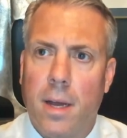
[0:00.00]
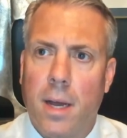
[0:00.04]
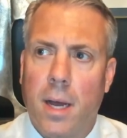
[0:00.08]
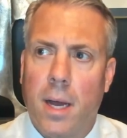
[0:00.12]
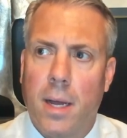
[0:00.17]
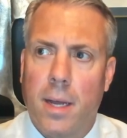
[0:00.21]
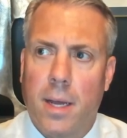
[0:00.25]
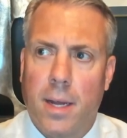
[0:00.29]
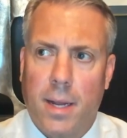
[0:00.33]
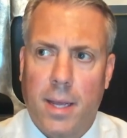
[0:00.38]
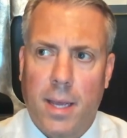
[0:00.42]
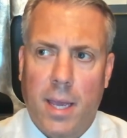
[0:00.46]

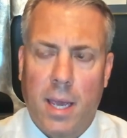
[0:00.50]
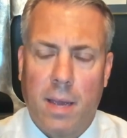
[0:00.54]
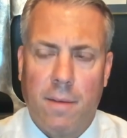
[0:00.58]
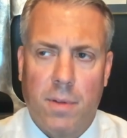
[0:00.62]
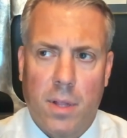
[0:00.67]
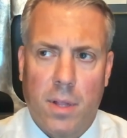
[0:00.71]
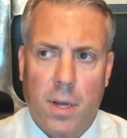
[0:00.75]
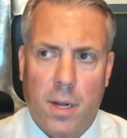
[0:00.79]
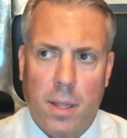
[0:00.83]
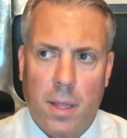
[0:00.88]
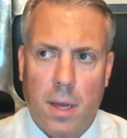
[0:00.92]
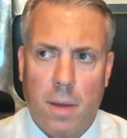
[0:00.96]
Uh, kind of gave a
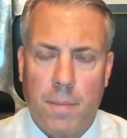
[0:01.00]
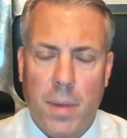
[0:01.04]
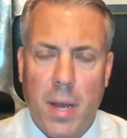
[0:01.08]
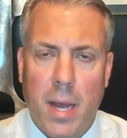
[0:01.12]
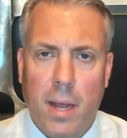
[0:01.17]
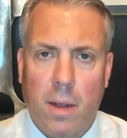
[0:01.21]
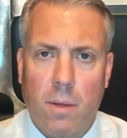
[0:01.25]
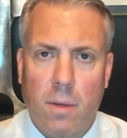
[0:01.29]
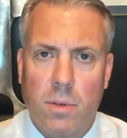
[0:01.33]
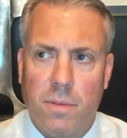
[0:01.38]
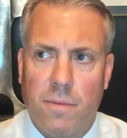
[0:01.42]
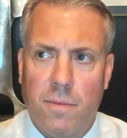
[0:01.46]
lot of that
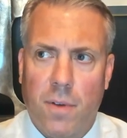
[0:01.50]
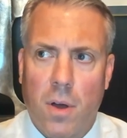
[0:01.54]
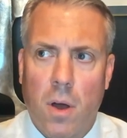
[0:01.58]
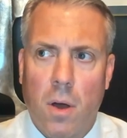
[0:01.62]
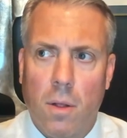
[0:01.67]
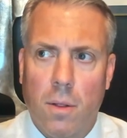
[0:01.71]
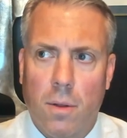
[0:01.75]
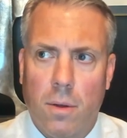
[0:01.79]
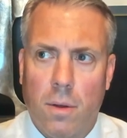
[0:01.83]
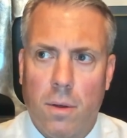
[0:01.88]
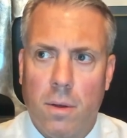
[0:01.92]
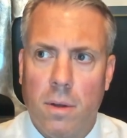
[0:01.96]
back. It was
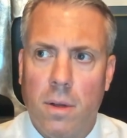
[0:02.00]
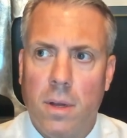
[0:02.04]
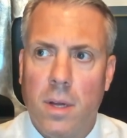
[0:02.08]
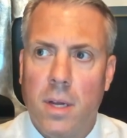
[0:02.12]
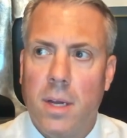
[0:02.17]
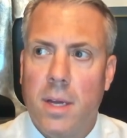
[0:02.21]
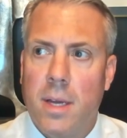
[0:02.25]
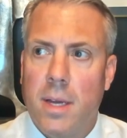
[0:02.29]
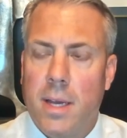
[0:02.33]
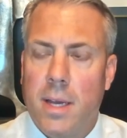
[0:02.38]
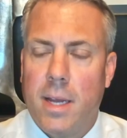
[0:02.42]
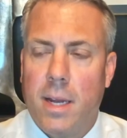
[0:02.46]
volatile,
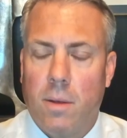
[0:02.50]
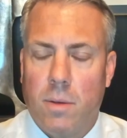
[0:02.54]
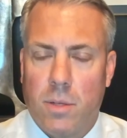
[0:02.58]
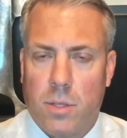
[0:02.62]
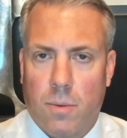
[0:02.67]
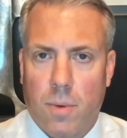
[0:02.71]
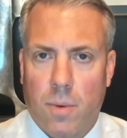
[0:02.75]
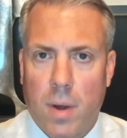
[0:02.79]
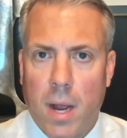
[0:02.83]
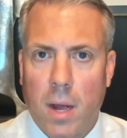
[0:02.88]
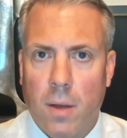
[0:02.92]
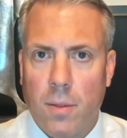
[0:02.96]
and it was
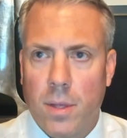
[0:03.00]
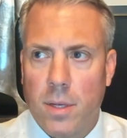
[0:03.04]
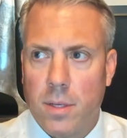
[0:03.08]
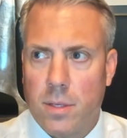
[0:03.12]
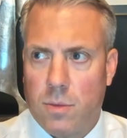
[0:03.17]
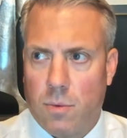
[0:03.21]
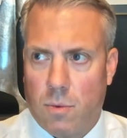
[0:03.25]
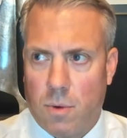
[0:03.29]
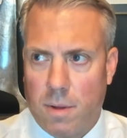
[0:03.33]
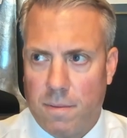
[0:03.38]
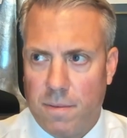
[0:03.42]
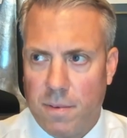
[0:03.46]
around
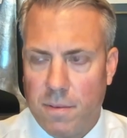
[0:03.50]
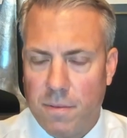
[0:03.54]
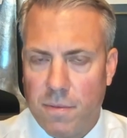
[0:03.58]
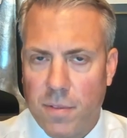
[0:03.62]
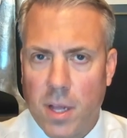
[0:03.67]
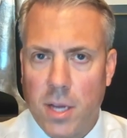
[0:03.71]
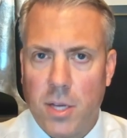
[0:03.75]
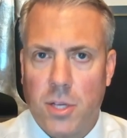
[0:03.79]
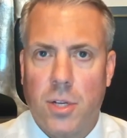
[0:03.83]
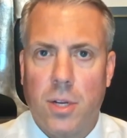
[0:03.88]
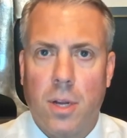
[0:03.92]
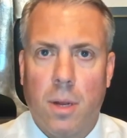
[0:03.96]
this sort of
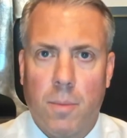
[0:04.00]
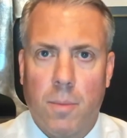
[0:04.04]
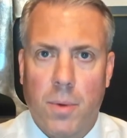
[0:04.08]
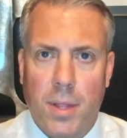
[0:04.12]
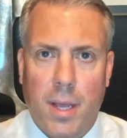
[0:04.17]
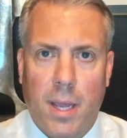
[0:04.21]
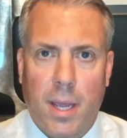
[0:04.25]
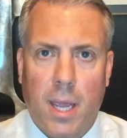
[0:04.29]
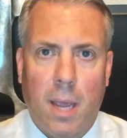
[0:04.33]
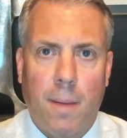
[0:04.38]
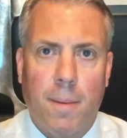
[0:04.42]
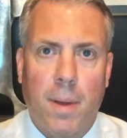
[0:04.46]
inflation number
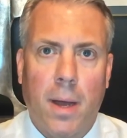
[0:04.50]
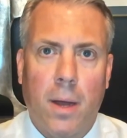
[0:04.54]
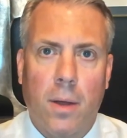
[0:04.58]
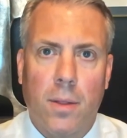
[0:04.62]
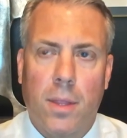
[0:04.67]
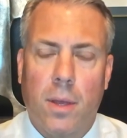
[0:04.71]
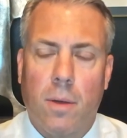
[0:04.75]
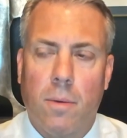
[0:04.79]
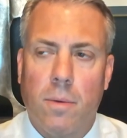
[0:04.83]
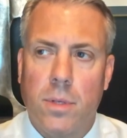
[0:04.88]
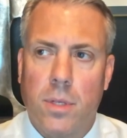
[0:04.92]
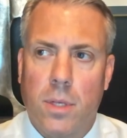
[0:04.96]
that came
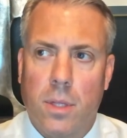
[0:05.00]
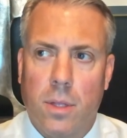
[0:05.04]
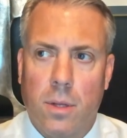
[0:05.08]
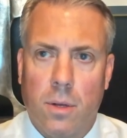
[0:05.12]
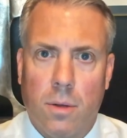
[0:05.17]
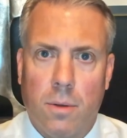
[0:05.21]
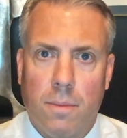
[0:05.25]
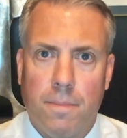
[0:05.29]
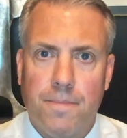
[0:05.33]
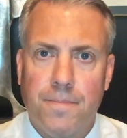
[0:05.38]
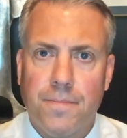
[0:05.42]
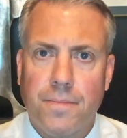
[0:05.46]
out that was a
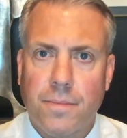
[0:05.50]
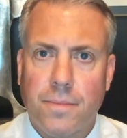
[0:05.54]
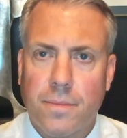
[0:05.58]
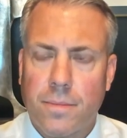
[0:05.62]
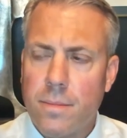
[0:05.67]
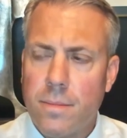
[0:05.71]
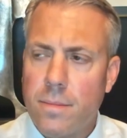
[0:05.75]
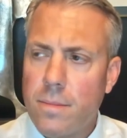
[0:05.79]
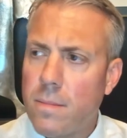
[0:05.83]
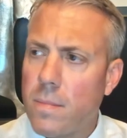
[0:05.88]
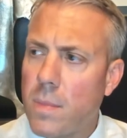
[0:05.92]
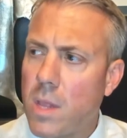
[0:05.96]
little
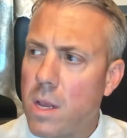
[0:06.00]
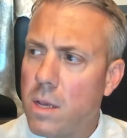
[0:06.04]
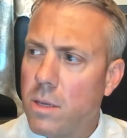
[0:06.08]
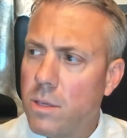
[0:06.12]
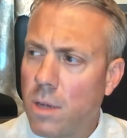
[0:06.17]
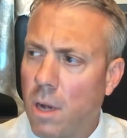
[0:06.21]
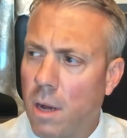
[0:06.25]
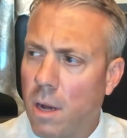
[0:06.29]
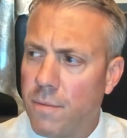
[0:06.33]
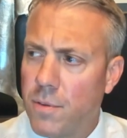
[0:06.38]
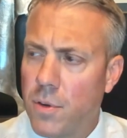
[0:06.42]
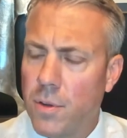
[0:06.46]

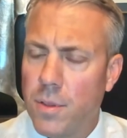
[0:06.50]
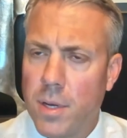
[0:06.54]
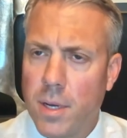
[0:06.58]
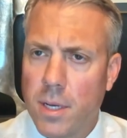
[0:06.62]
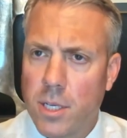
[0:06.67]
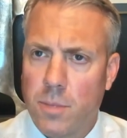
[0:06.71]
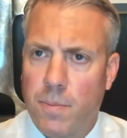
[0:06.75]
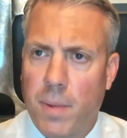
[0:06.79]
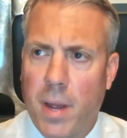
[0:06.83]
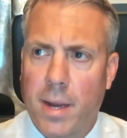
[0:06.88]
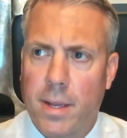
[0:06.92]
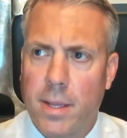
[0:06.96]
softer than
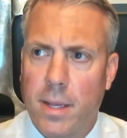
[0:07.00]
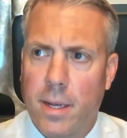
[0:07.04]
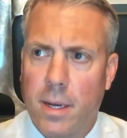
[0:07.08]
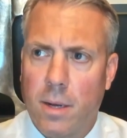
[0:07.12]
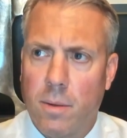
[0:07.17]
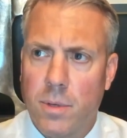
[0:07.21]
expected.